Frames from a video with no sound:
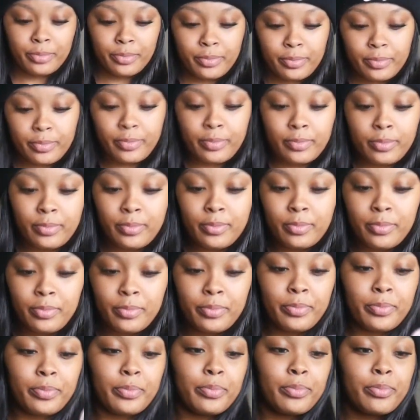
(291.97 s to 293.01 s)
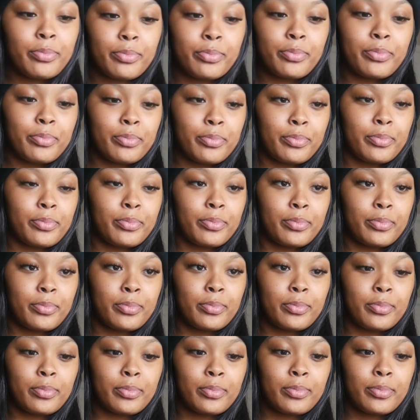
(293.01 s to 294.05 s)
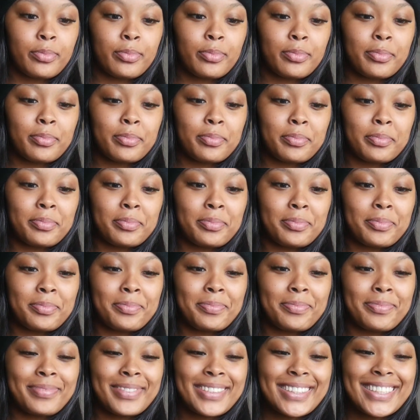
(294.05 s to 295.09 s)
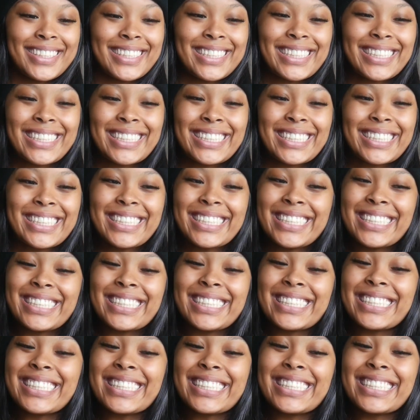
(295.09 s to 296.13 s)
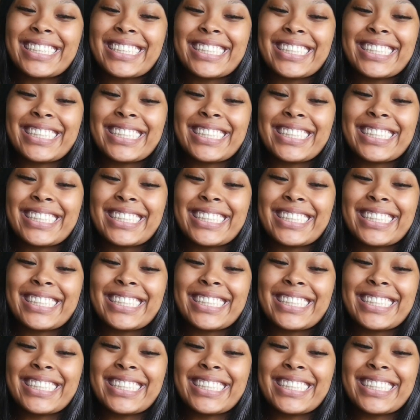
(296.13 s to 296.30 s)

Nothing is said.